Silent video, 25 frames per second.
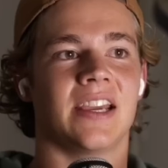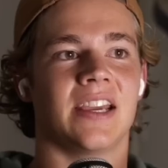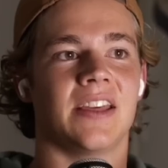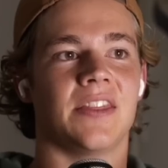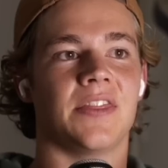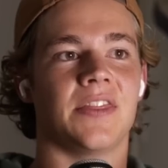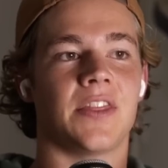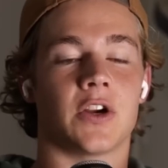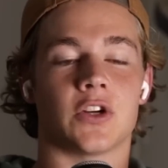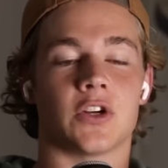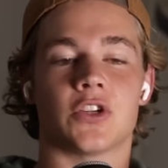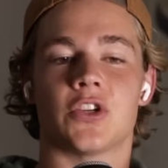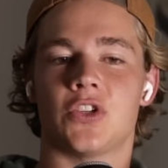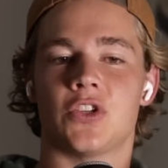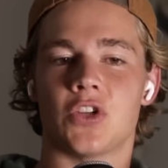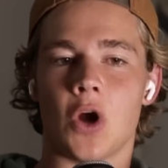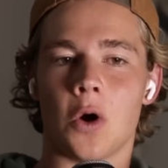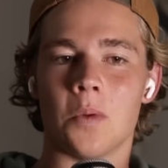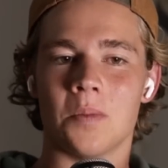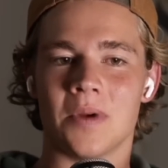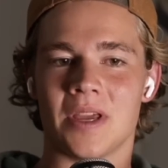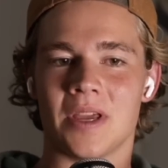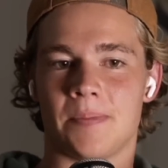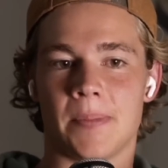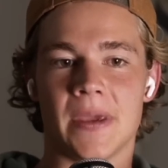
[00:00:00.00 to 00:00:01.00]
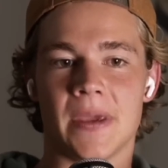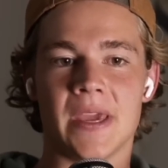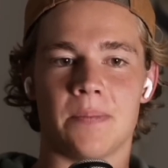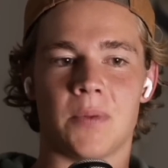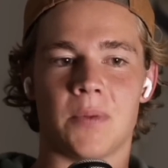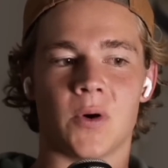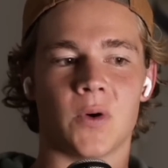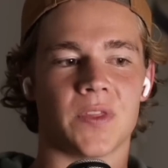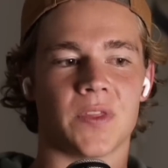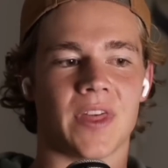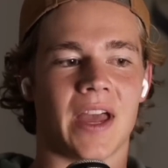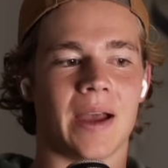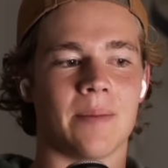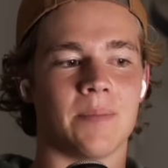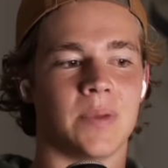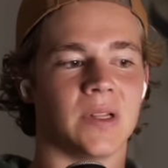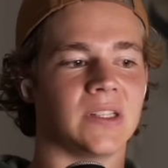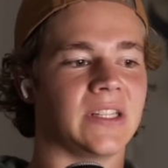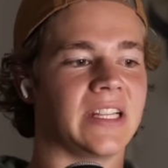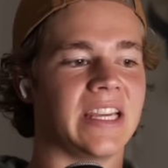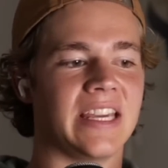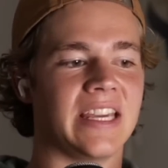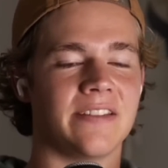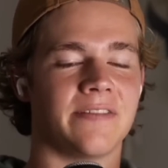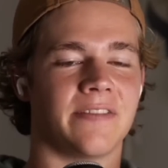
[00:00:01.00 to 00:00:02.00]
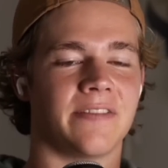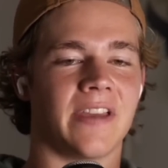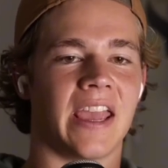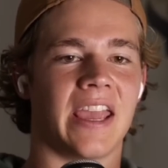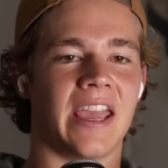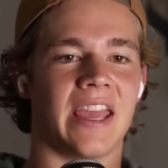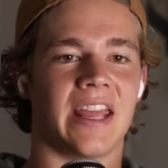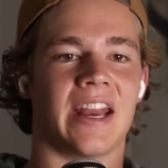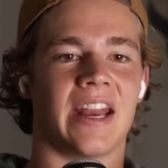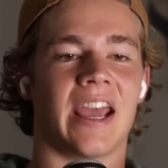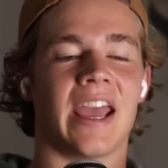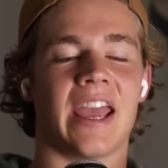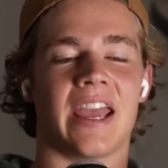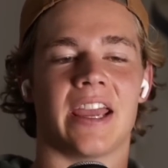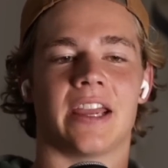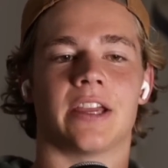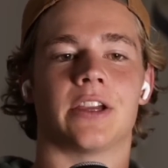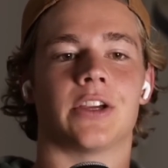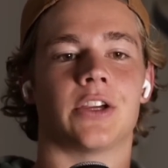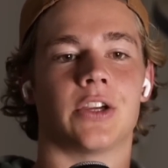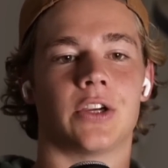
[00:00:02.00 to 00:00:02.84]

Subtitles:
there's so many people that believe in a